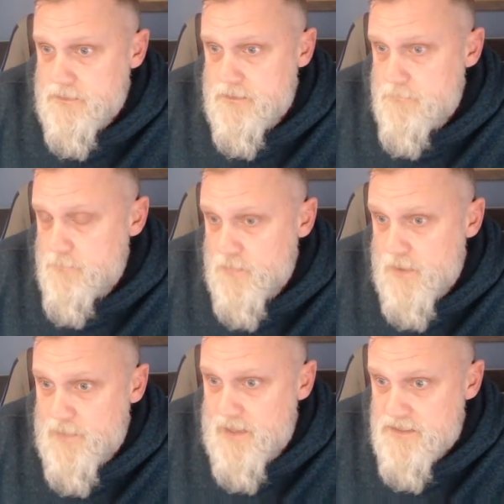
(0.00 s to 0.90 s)
quick
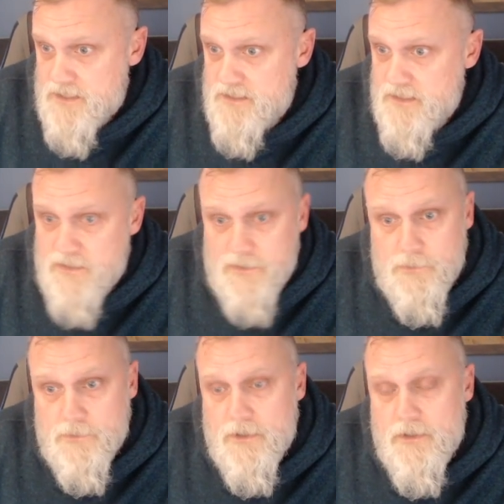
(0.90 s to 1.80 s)
math,
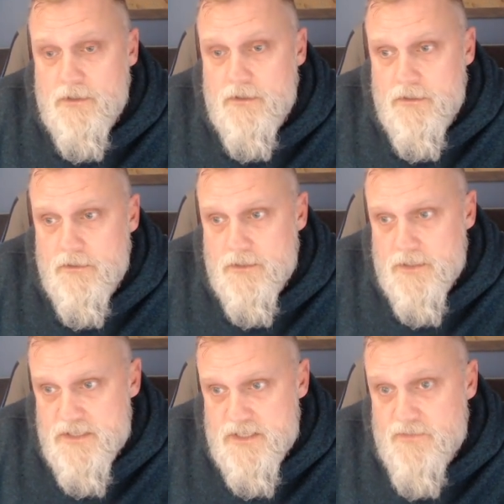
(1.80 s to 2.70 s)
62
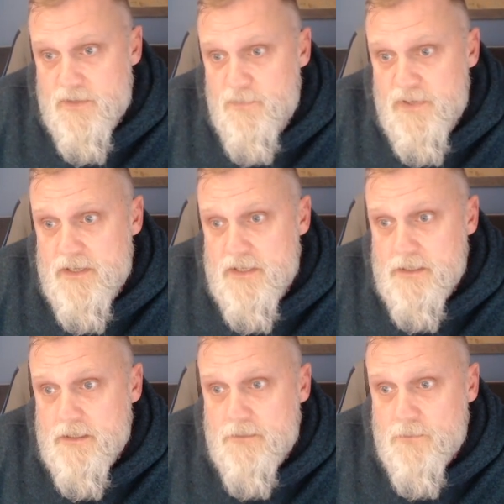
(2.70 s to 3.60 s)

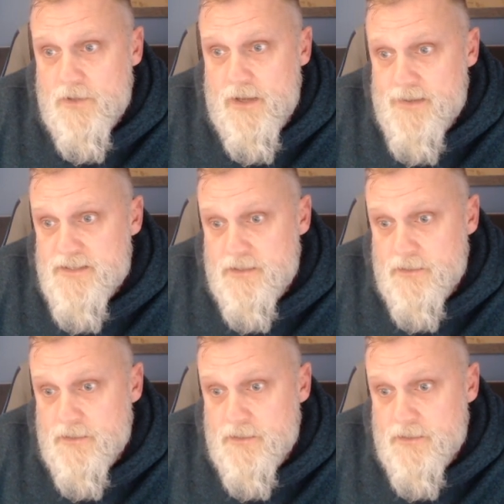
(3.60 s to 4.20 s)
CVP were exited